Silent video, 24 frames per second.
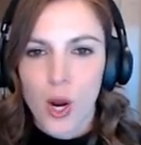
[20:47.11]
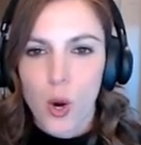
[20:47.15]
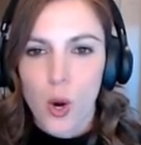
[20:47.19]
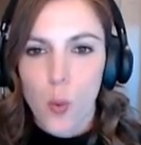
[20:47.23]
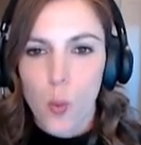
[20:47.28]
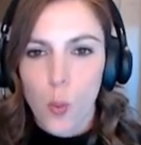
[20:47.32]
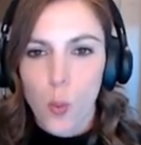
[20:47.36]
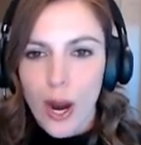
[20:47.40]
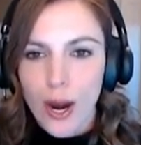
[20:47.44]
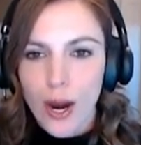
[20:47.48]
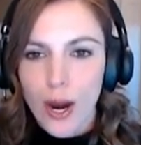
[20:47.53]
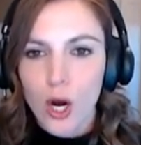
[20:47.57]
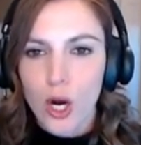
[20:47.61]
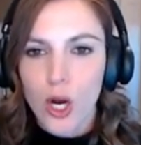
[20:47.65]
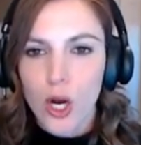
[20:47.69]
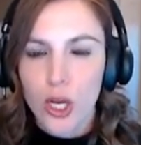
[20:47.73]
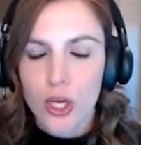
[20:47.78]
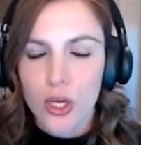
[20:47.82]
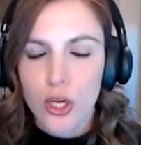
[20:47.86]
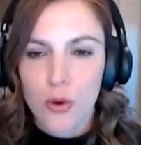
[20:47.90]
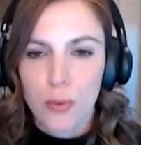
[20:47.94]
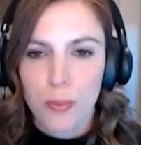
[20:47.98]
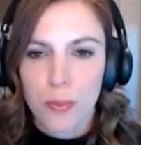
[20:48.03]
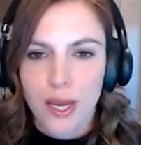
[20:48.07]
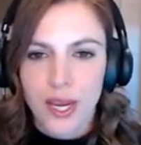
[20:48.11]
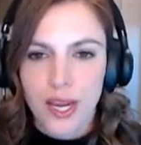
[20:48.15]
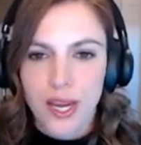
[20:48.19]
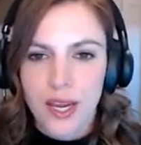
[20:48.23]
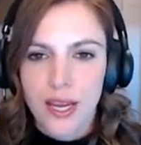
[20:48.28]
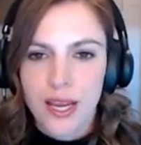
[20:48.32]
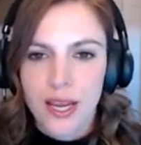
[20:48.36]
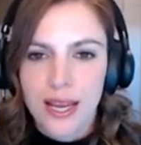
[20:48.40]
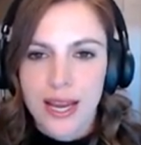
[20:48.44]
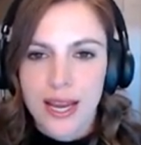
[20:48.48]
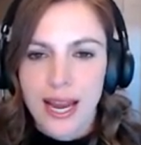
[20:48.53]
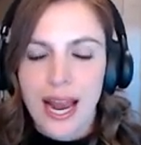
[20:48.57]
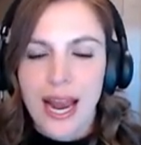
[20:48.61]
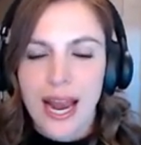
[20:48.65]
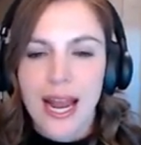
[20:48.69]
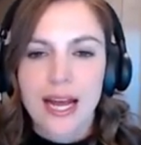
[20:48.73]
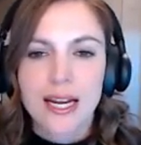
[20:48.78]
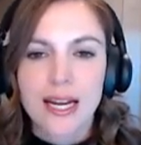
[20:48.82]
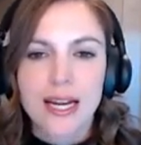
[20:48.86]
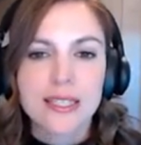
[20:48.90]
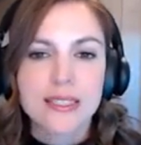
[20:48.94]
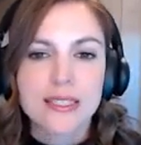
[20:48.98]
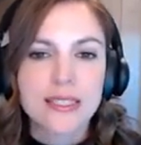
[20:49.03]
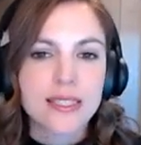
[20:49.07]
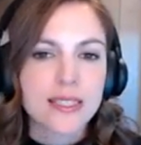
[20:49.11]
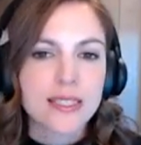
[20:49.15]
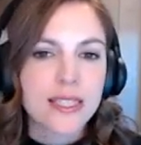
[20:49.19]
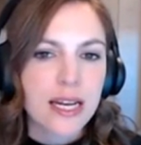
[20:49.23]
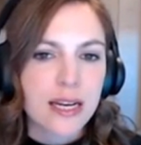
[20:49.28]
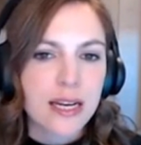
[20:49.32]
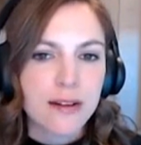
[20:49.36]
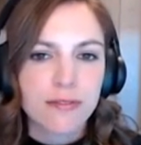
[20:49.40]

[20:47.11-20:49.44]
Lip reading: Where could you be? And instead